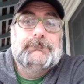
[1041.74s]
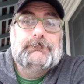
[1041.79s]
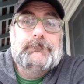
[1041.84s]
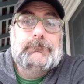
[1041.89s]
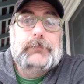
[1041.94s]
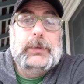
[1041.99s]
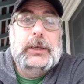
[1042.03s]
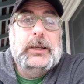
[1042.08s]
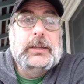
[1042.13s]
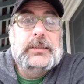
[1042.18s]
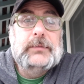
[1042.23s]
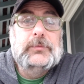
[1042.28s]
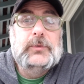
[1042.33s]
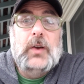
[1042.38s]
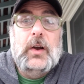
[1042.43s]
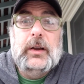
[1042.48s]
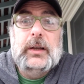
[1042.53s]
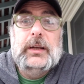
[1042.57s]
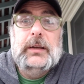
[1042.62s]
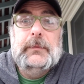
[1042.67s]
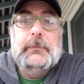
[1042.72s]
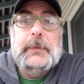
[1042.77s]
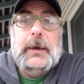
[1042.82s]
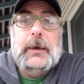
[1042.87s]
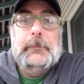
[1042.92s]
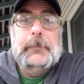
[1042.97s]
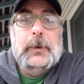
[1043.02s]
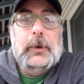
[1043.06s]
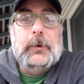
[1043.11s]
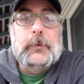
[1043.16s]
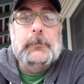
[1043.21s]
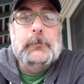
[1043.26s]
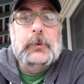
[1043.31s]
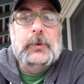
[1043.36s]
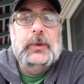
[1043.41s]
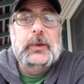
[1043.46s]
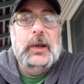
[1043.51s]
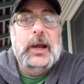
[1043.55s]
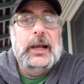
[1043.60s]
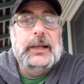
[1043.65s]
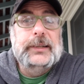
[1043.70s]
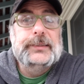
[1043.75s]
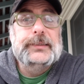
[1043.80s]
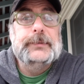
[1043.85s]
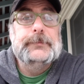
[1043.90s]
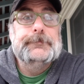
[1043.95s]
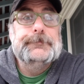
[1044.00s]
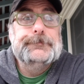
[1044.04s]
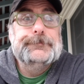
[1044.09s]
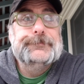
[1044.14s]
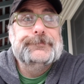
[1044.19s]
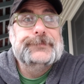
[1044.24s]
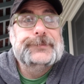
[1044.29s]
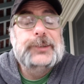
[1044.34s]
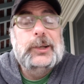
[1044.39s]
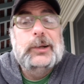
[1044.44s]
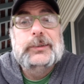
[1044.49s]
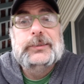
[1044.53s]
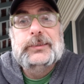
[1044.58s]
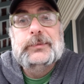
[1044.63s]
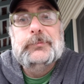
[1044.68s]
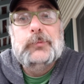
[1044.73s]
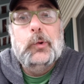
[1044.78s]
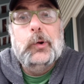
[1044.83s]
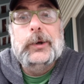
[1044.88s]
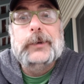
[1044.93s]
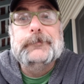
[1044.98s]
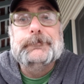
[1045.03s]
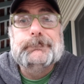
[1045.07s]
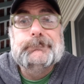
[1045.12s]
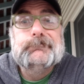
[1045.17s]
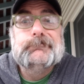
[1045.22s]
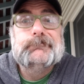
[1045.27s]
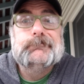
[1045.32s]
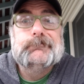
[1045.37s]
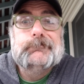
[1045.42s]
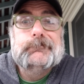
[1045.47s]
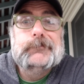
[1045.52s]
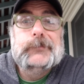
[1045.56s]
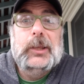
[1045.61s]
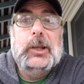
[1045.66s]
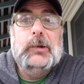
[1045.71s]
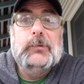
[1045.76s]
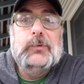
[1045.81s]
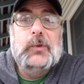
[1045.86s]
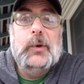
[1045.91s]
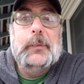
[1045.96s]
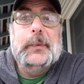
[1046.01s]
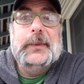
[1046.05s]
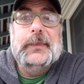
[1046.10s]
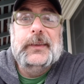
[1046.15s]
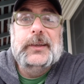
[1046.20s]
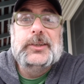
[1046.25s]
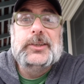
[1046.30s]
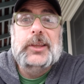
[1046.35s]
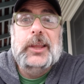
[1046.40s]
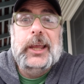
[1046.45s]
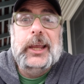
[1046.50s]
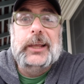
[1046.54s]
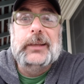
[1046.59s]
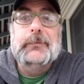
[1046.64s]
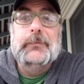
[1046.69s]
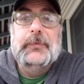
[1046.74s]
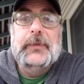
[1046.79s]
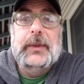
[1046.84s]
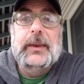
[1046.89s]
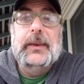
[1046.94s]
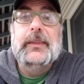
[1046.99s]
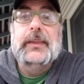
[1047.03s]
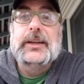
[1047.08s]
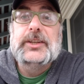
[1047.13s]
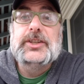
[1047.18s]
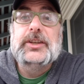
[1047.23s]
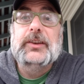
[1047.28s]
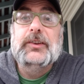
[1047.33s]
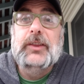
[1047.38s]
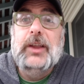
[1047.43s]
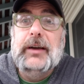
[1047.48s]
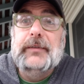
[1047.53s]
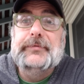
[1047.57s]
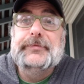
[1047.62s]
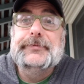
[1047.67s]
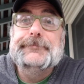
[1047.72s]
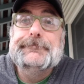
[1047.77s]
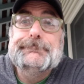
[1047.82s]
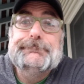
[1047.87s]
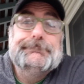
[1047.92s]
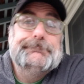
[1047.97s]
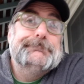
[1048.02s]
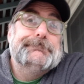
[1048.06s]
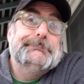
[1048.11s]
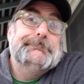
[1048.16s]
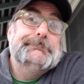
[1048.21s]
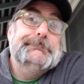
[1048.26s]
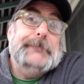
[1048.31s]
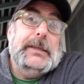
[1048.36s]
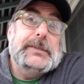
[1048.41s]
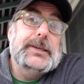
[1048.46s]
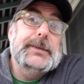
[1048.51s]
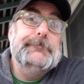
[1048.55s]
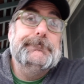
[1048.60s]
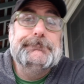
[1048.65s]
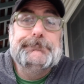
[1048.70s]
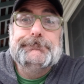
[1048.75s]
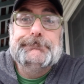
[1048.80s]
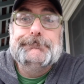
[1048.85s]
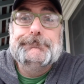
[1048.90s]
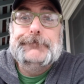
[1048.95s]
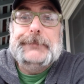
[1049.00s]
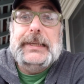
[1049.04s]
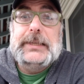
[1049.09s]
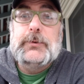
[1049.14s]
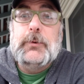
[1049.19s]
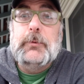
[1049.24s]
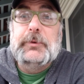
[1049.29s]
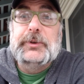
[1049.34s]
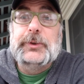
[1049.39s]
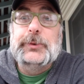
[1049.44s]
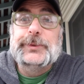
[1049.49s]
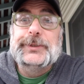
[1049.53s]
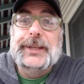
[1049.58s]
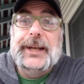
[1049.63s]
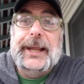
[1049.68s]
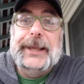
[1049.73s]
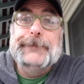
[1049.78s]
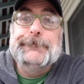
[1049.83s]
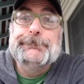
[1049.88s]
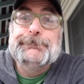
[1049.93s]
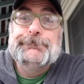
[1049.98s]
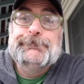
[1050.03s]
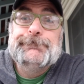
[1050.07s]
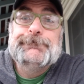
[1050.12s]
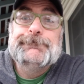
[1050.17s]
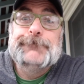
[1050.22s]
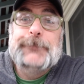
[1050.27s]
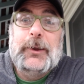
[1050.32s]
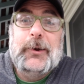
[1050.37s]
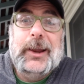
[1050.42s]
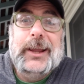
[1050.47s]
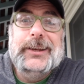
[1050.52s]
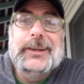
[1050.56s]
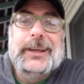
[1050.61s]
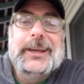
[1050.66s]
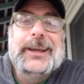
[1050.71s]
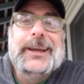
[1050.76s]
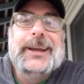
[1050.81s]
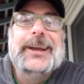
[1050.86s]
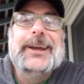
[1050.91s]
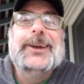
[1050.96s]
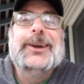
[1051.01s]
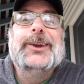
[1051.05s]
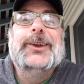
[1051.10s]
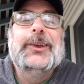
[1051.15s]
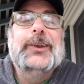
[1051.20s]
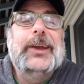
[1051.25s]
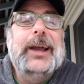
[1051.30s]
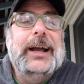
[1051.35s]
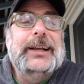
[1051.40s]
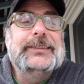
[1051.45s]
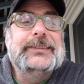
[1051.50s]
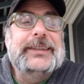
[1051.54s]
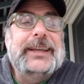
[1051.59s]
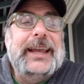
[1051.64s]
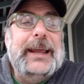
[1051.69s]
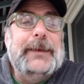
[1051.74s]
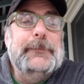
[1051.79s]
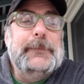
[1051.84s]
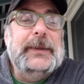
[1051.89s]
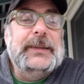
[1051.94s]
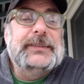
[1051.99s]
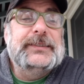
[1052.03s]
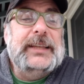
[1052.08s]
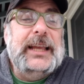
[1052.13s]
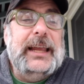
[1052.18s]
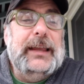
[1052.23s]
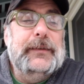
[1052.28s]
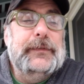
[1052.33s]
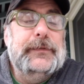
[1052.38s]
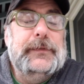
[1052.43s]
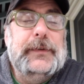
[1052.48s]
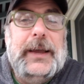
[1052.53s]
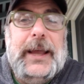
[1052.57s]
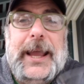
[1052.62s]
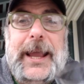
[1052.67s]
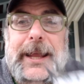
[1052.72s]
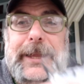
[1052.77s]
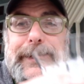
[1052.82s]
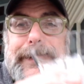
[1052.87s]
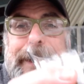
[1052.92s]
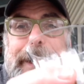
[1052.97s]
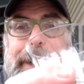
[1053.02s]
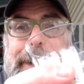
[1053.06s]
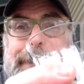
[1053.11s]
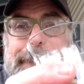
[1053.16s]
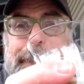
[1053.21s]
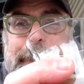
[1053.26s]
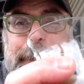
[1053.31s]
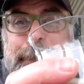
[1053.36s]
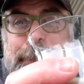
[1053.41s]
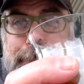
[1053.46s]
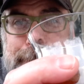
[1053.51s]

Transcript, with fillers: because I'm talking about beer with you guys. So it's important. You know, talk about things you like and things you love. That's it. And that's what we're doing today. All right. You guys, again, be safe and um,